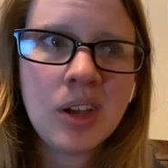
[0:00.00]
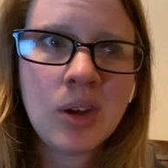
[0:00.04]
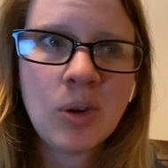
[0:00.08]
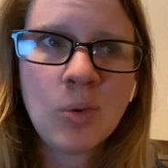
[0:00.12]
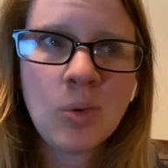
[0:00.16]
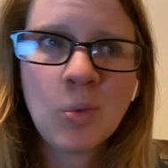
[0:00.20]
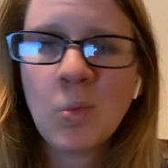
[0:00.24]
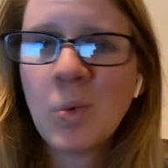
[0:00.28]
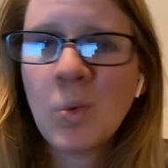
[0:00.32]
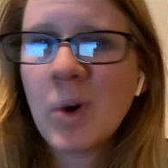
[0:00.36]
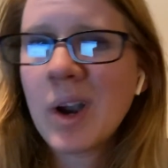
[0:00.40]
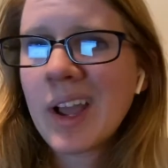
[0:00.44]

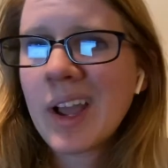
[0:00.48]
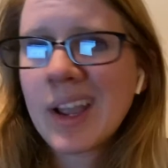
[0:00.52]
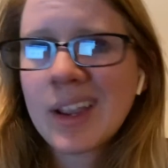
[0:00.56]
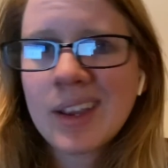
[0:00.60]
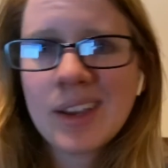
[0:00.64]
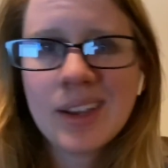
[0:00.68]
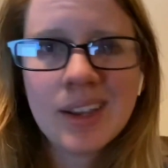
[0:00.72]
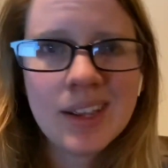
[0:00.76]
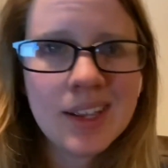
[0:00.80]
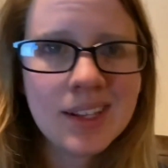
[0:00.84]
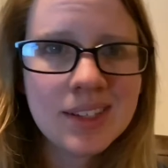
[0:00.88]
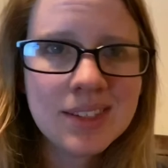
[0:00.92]
what I
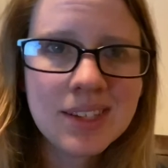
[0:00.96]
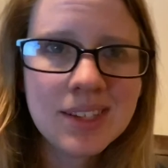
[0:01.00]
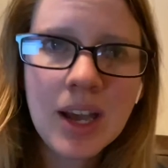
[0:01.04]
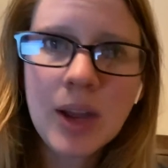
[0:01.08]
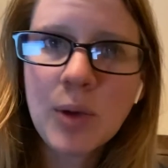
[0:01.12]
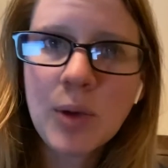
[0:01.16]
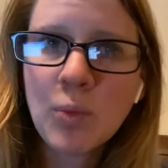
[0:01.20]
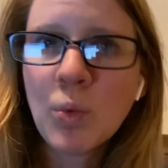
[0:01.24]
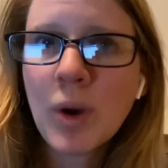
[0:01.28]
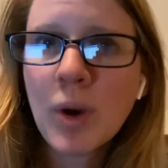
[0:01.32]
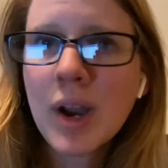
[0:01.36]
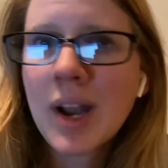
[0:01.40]
can get
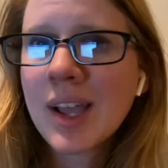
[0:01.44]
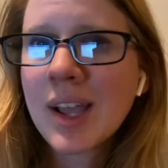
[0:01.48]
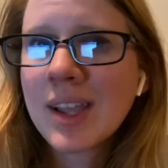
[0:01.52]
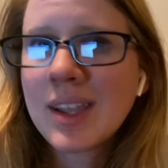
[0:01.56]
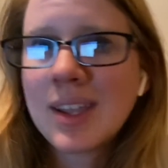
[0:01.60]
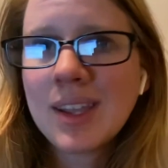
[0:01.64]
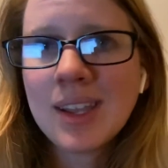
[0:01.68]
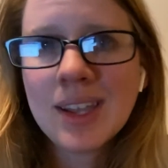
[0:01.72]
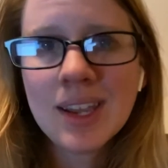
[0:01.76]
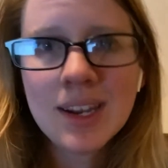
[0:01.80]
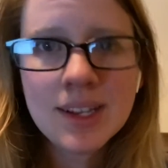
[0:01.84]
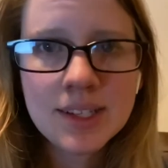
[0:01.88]
done when I
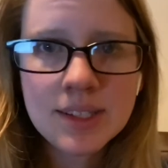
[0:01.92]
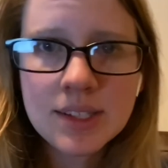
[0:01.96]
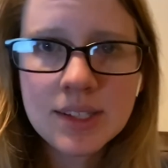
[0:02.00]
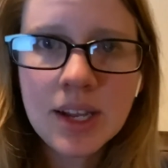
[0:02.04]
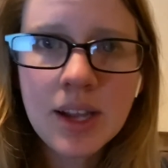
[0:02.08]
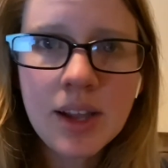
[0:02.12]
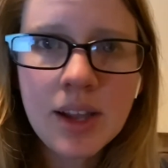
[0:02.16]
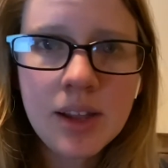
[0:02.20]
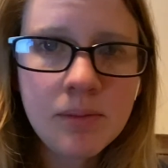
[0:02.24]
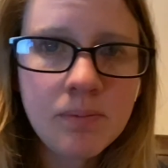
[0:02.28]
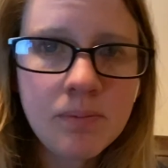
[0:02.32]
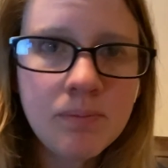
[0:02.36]
can get it done.